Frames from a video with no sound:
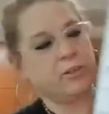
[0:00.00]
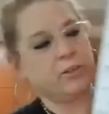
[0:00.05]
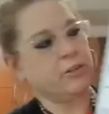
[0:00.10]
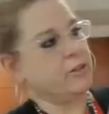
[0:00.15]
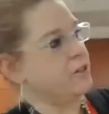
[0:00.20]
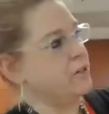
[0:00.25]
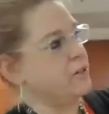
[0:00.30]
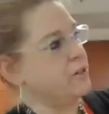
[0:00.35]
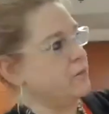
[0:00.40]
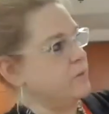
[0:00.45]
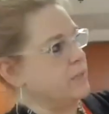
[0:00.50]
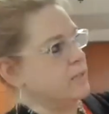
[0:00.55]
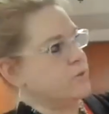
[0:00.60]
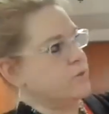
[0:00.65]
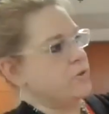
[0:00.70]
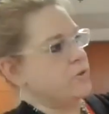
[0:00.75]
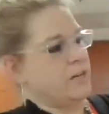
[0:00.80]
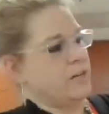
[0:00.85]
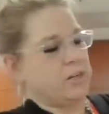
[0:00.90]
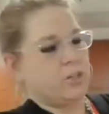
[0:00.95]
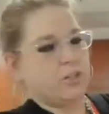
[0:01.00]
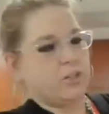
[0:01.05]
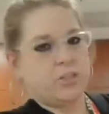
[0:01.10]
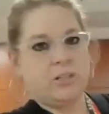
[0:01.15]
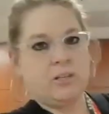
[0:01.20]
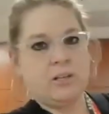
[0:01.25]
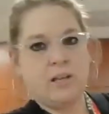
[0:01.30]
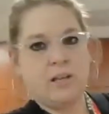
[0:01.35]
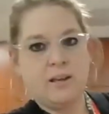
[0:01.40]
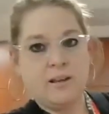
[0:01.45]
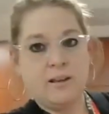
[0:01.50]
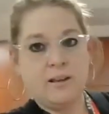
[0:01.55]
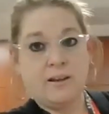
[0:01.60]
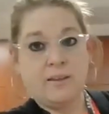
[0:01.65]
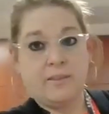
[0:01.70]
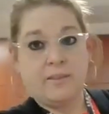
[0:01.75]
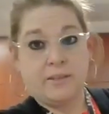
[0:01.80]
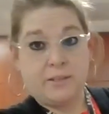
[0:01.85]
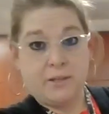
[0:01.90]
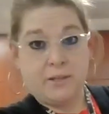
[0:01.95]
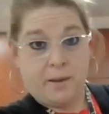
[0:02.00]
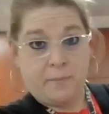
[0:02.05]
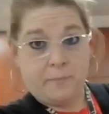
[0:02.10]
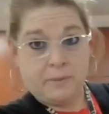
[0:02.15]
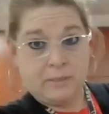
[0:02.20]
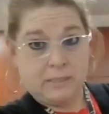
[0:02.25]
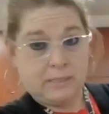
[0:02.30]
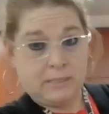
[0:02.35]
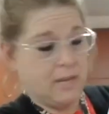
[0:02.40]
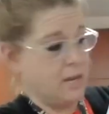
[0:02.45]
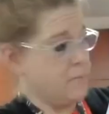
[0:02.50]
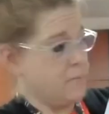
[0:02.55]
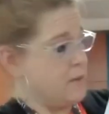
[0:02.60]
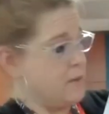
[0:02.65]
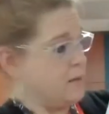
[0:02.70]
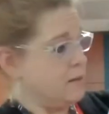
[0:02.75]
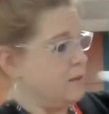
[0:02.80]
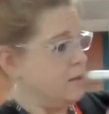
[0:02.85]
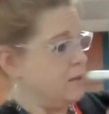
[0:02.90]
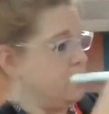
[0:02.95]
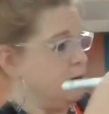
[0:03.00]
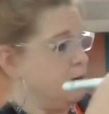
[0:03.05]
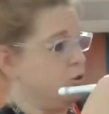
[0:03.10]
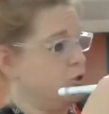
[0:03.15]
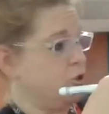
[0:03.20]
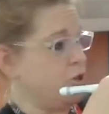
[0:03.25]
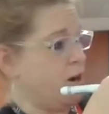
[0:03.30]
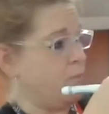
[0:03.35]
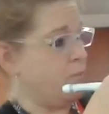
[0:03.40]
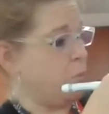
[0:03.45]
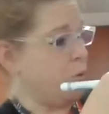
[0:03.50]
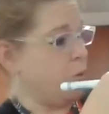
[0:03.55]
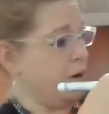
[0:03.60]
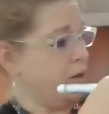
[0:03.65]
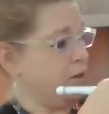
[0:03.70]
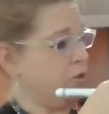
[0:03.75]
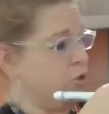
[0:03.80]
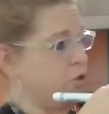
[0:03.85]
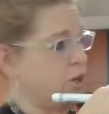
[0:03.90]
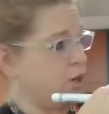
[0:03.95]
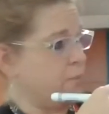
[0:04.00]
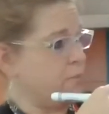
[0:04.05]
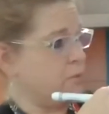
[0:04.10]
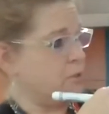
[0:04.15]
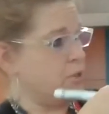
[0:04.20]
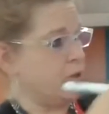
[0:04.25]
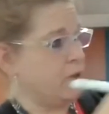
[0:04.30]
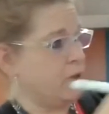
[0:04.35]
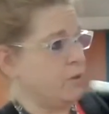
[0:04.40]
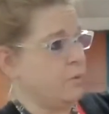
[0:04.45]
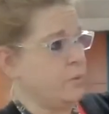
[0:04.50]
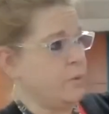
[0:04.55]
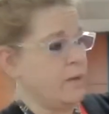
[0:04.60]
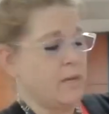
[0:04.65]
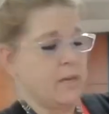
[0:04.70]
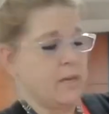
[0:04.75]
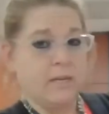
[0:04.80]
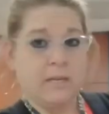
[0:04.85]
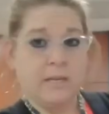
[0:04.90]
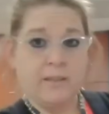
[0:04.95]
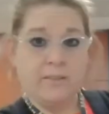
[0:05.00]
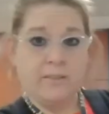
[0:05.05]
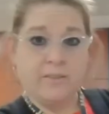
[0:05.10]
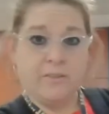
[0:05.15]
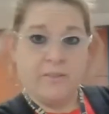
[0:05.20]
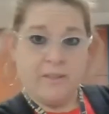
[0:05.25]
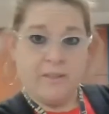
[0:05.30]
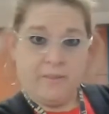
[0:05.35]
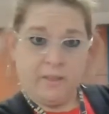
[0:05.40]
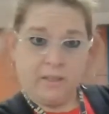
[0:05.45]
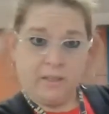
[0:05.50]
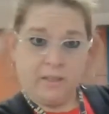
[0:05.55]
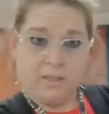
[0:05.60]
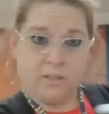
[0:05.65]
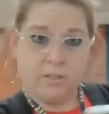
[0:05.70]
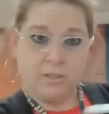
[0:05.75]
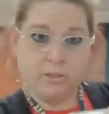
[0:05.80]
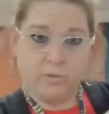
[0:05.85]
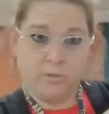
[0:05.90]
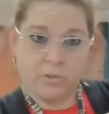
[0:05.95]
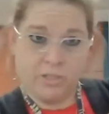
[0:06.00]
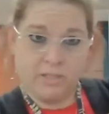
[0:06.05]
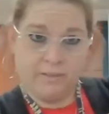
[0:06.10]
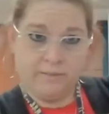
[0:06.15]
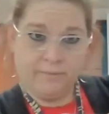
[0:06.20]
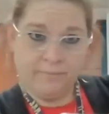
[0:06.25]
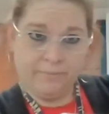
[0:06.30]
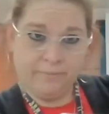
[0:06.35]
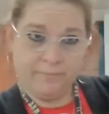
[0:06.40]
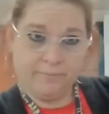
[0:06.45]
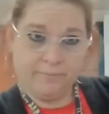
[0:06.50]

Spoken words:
You're going to do the introduction, the topic statement, job 1, job 2, then the conclusion.